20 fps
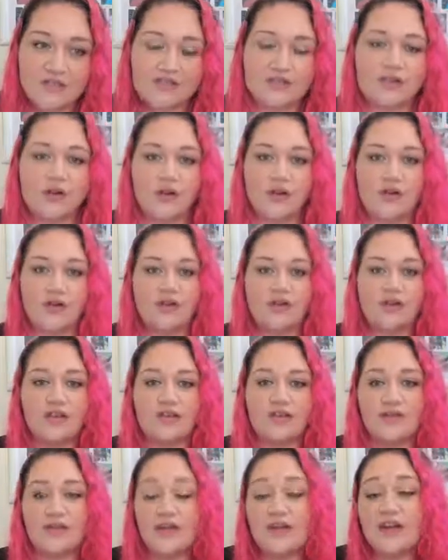So
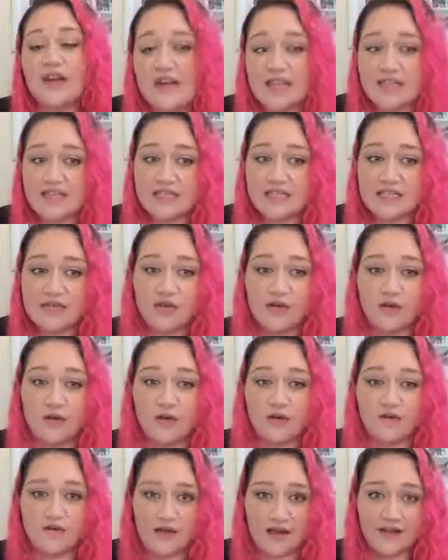it's very easy to do
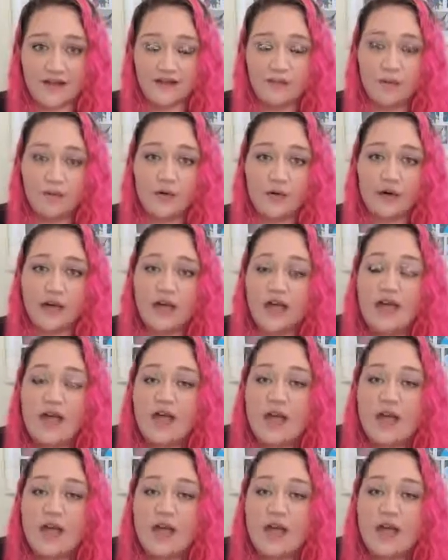on Facebook.